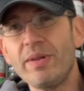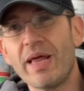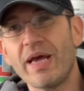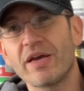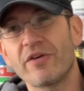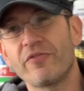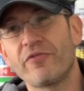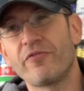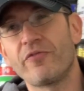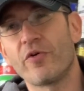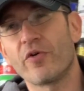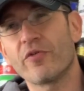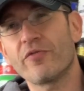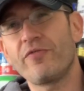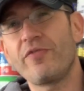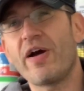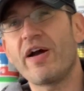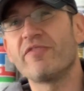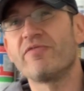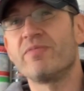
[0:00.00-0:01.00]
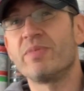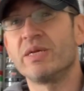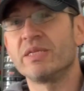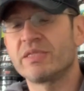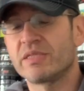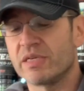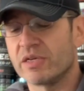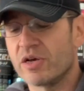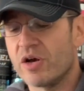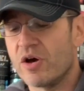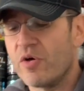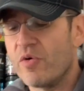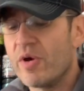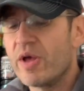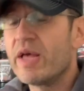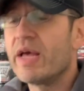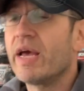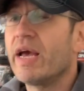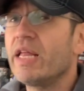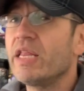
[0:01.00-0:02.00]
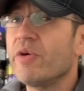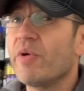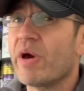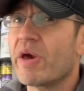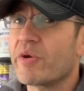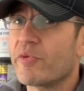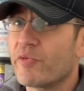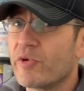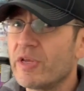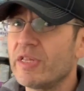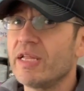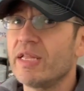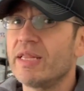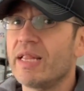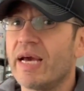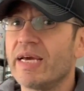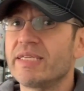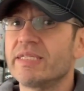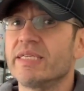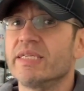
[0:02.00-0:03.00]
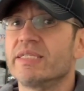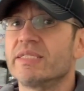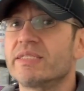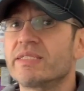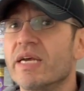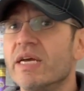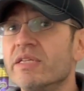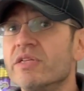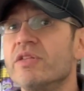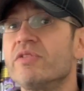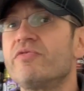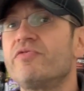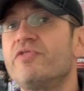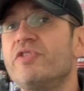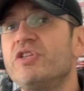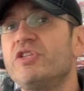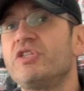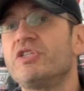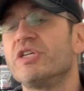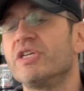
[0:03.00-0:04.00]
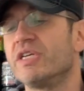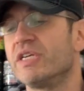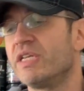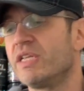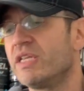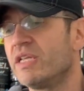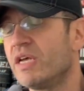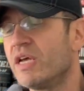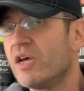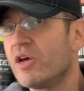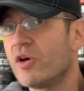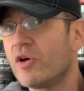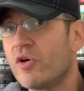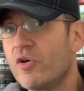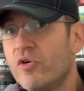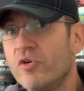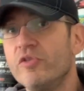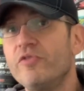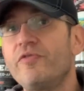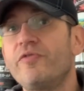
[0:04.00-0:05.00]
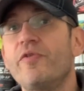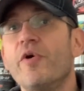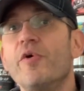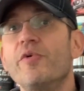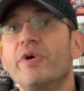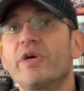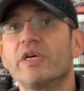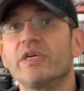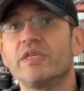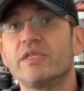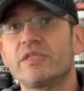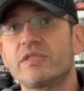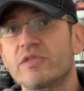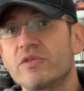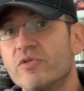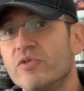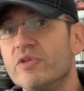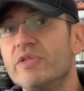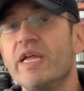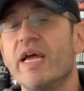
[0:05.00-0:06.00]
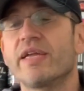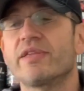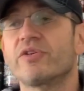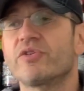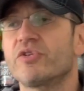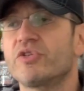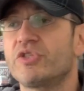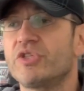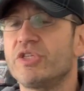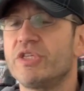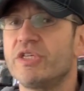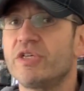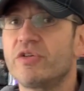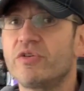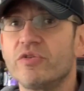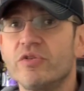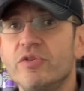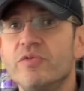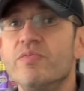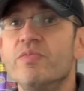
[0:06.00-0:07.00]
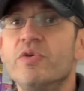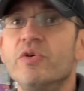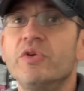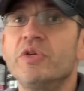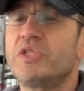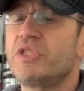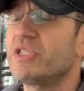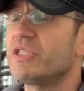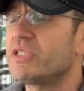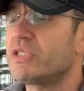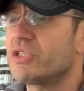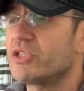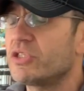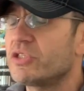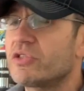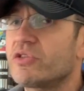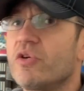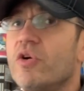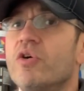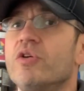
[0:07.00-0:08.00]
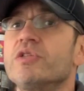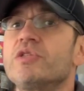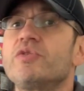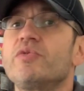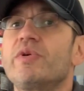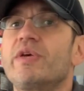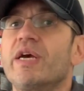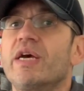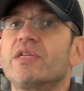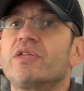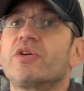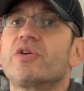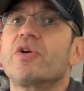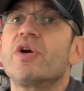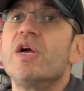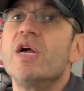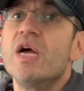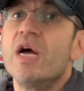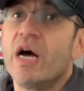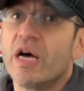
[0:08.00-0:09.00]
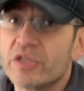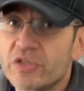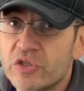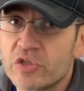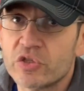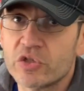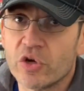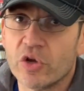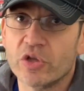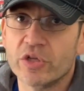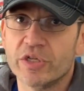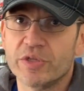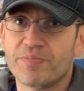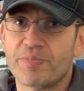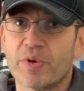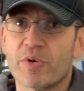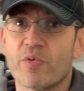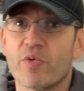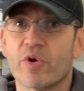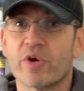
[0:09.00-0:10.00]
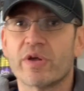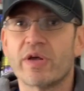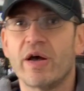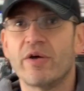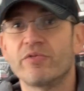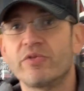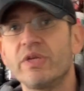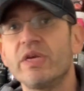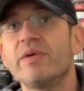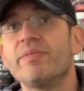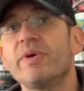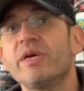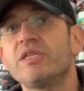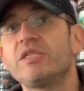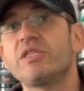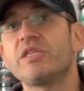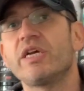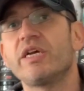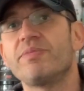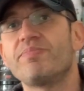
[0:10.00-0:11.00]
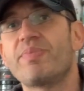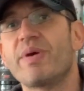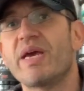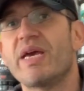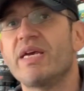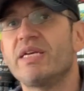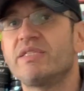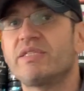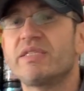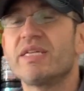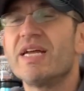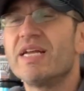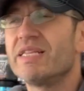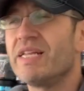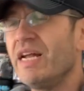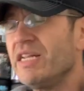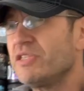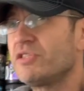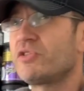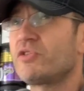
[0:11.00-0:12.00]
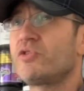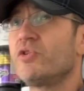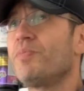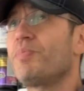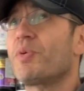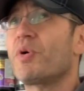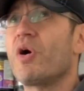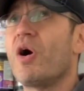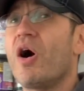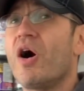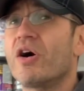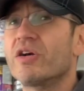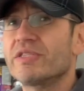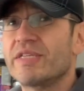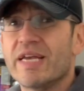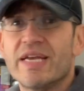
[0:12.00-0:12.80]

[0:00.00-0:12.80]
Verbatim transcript: like four or five months ago. Anyway, really liked it. Tunnel vision, good focus, good energy, good mood, just, just all together, a solid pre-workout. D M H A based, not super hard